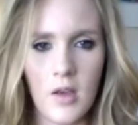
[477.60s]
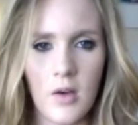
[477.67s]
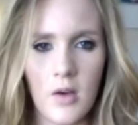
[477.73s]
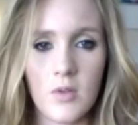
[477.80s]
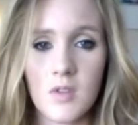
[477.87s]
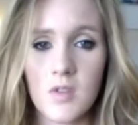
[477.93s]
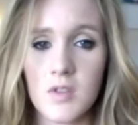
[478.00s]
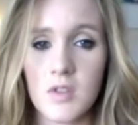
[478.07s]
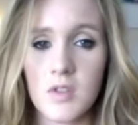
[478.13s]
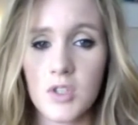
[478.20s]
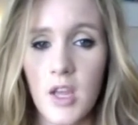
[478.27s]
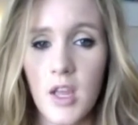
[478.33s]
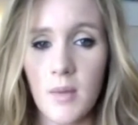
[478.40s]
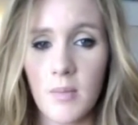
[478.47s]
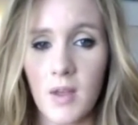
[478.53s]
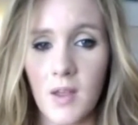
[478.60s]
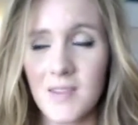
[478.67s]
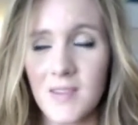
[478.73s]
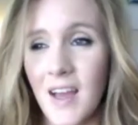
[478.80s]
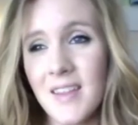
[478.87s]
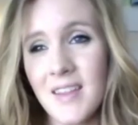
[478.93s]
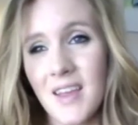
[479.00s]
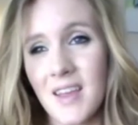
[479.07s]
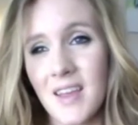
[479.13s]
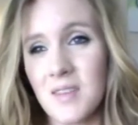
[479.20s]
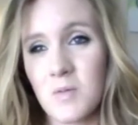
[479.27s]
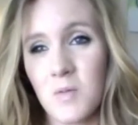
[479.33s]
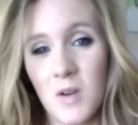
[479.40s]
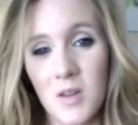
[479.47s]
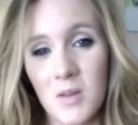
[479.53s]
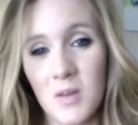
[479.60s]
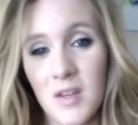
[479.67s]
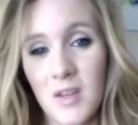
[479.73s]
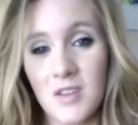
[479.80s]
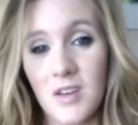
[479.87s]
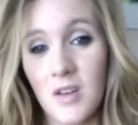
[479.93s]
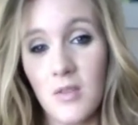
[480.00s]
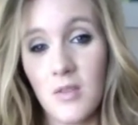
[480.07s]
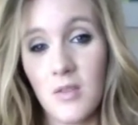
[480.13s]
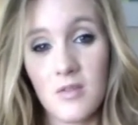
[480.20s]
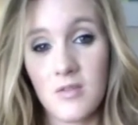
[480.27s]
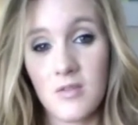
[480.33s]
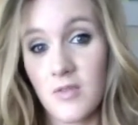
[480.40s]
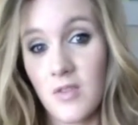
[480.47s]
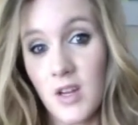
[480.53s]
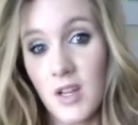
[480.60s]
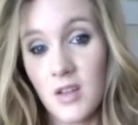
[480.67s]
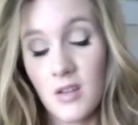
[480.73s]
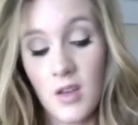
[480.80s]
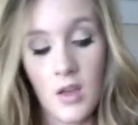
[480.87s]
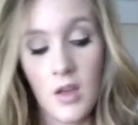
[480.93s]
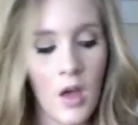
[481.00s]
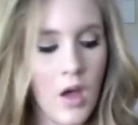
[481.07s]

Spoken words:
which is a shame because I think it's one of the best colors, frankly.